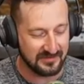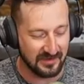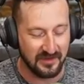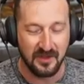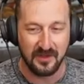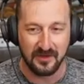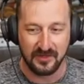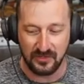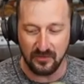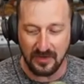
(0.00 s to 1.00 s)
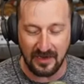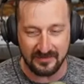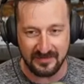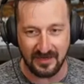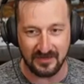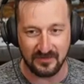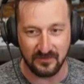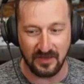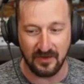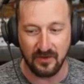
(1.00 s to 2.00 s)
said, you guys can't
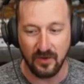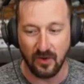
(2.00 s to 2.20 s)
do that.